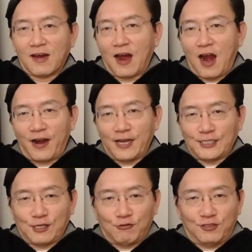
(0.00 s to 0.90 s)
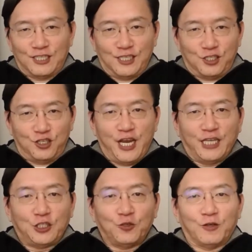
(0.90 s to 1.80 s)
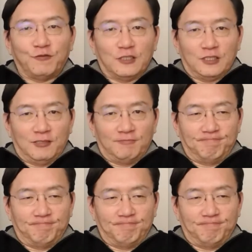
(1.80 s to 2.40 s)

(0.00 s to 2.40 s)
All right, so this is GH2 Unfiltered,